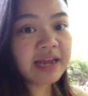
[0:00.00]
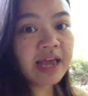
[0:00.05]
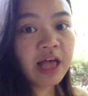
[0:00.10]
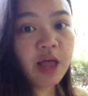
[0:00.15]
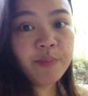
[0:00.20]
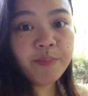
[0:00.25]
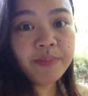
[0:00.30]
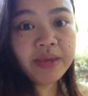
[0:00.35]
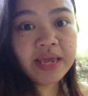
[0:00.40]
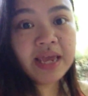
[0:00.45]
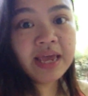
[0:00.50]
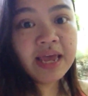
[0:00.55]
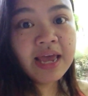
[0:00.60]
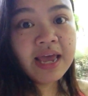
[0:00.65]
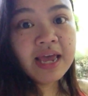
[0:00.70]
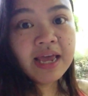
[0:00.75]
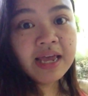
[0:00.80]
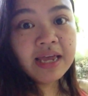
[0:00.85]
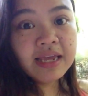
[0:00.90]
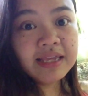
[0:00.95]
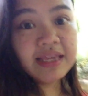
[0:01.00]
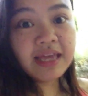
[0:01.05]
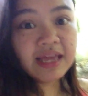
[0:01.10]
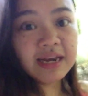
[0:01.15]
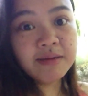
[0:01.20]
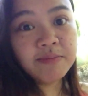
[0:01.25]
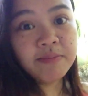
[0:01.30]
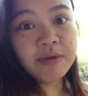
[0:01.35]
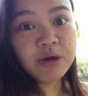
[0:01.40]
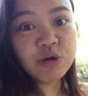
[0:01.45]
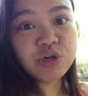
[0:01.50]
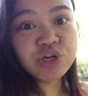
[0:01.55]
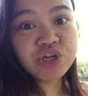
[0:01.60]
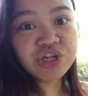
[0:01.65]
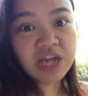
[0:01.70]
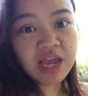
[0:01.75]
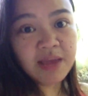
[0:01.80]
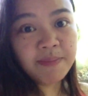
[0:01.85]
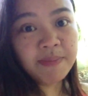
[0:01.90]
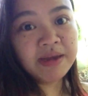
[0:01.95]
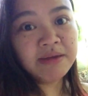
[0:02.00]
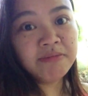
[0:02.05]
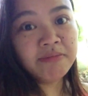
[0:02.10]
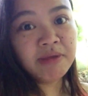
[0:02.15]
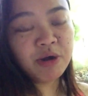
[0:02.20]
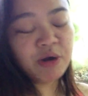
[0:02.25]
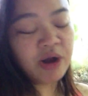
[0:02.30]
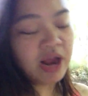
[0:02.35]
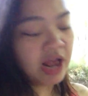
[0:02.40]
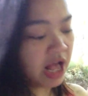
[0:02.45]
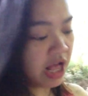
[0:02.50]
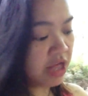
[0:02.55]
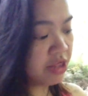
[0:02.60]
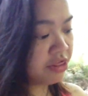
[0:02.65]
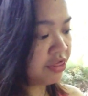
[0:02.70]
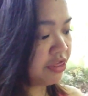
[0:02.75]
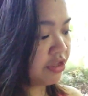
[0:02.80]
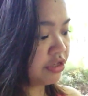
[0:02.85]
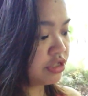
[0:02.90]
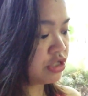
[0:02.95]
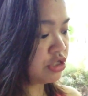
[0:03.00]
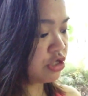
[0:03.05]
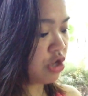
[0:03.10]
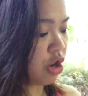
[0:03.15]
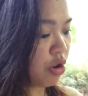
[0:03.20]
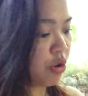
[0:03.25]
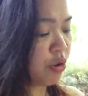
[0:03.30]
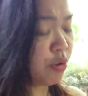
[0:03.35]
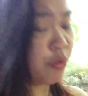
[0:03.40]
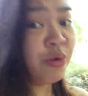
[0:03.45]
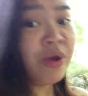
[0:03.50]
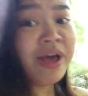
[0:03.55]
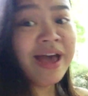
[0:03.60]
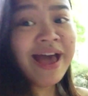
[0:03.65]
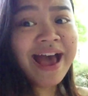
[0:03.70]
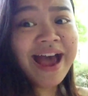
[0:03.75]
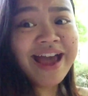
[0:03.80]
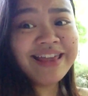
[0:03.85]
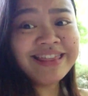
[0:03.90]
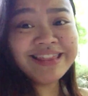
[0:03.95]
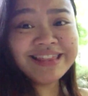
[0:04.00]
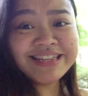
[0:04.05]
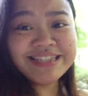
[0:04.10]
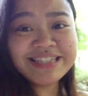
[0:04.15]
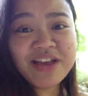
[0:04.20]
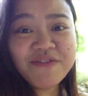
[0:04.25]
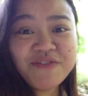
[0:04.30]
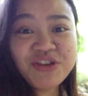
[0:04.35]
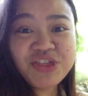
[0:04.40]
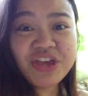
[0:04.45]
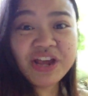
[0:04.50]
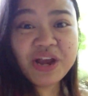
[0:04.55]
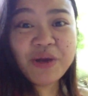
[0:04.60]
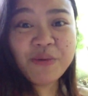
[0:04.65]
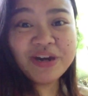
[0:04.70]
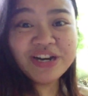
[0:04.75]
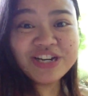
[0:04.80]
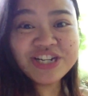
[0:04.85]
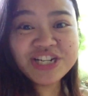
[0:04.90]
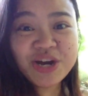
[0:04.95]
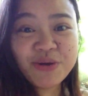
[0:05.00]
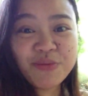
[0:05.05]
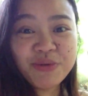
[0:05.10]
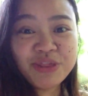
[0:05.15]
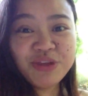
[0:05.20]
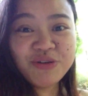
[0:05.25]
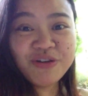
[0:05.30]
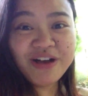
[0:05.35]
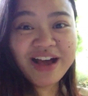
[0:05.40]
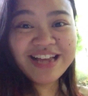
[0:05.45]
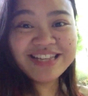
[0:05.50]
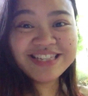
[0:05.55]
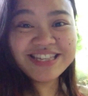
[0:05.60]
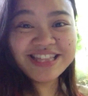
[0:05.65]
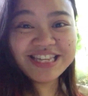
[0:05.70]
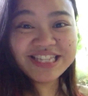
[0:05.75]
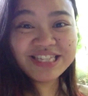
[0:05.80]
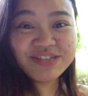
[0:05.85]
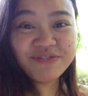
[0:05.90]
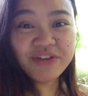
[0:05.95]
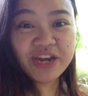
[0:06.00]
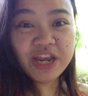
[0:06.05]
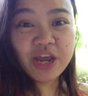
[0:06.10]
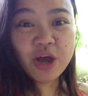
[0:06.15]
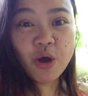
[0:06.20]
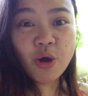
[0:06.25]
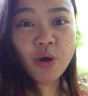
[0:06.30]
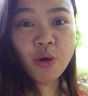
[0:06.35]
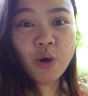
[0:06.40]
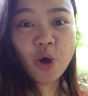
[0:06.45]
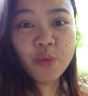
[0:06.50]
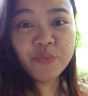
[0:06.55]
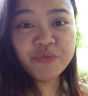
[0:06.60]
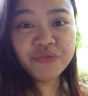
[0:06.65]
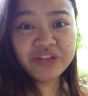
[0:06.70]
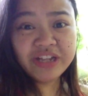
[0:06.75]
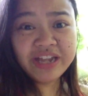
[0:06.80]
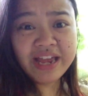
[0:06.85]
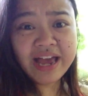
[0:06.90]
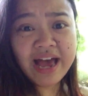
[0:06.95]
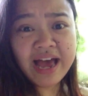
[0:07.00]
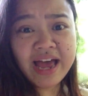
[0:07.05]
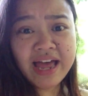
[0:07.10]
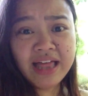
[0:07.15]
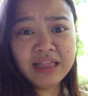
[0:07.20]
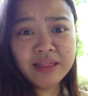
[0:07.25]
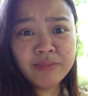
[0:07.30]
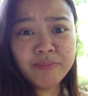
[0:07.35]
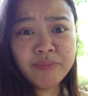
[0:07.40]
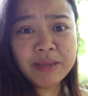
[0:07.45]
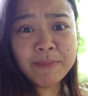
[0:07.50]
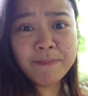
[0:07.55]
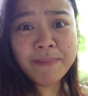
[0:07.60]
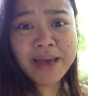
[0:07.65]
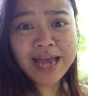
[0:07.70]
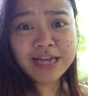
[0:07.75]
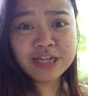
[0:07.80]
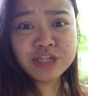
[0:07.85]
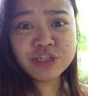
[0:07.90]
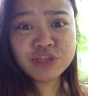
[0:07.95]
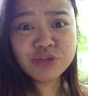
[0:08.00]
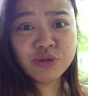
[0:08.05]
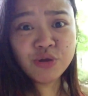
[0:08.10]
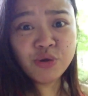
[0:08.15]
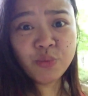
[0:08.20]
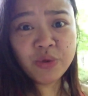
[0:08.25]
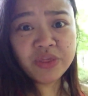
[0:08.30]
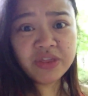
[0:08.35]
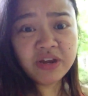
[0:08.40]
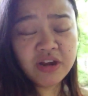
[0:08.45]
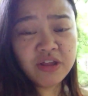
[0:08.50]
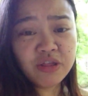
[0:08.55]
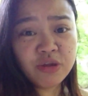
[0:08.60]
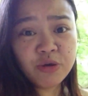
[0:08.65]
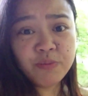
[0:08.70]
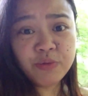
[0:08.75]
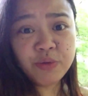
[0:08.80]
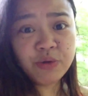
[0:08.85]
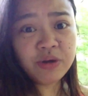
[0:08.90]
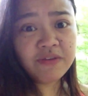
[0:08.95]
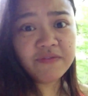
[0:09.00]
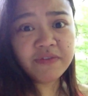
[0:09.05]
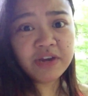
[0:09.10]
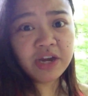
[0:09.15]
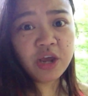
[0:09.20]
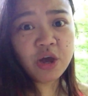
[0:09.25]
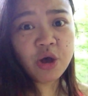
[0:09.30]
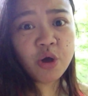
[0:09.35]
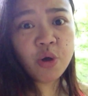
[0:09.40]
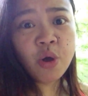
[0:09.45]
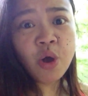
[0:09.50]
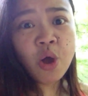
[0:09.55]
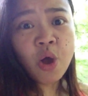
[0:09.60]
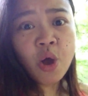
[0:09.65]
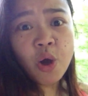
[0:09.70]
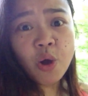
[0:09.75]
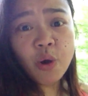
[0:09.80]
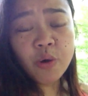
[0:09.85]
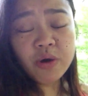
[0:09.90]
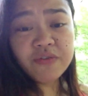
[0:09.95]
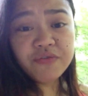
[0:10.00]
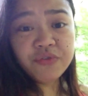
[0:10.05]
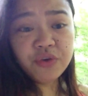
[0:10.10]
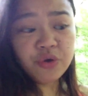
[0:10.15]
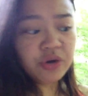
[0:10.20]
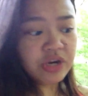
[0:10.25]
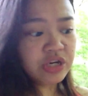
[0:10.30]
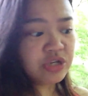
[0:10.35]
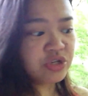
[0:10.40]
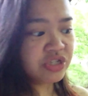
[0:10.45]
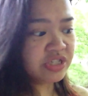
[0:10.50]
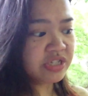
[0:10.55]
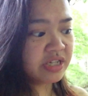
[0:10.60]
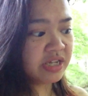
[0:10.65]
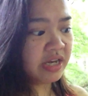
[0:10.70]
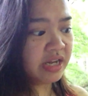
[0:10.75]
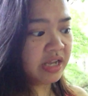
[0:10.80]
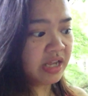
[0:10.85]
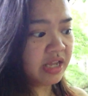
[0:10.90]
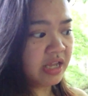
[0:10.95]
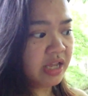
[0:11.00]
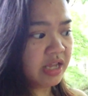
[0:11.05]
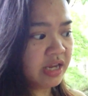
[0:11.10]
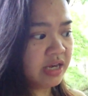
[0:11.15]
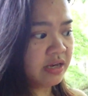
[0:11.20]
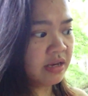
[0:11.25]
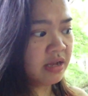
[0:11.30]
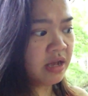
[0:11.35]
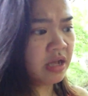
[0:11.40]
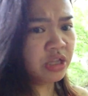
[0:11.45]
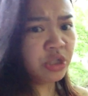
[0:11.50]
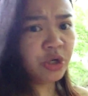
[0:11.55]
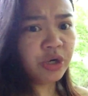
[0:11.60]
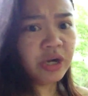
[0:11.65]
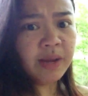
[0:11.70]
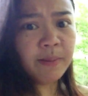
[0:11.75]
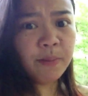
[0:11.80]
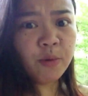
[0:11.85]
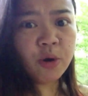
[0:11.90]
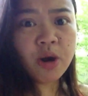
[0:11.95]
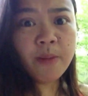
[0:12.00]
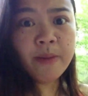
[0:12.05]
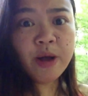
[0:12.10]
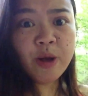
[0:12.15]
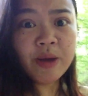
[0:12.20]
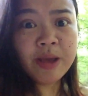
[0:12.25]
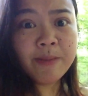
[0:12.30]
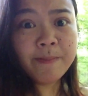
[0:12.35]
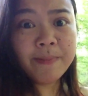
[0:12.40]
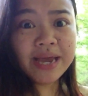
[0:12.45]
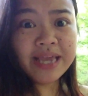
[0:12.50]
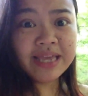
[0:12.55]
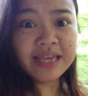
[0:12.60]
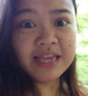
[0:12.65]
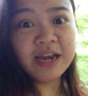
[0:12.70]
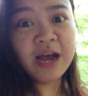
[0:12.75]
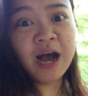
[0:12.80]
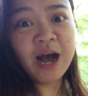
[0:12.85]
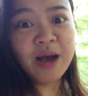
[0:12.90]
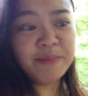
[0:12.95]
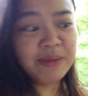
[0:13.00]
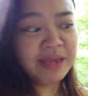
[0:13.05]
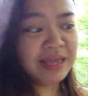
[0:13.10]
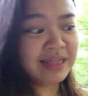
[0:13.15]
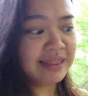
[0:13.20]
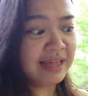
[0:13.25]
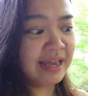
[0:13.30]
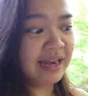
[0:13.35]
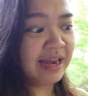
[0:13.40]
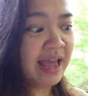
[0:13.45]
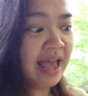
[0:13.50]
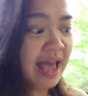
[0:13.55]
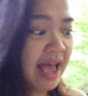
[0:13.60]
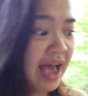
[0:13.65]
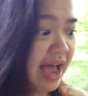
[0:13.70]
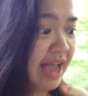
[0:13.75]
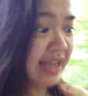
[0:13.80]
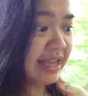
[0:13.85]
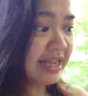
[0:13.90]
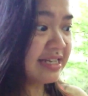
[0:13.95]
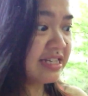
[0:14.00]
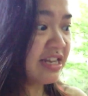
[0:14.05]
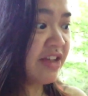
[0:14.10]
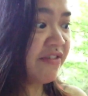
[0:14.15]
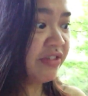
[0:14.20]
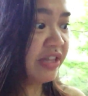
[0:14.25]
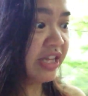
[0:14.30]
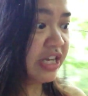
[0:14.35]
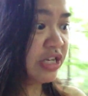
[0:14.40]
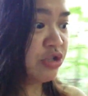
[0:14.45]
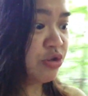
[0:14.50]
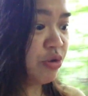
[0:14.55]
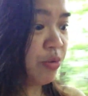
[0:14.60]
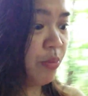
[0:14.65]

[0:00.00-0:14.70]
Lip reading: to help me get in better shape and better health. So I think that's everything I want to share with you guys in this video. Hopefully I'll be back soon with another beauty video, or if you're interested in learning more about my biking hobby, then I can definitely do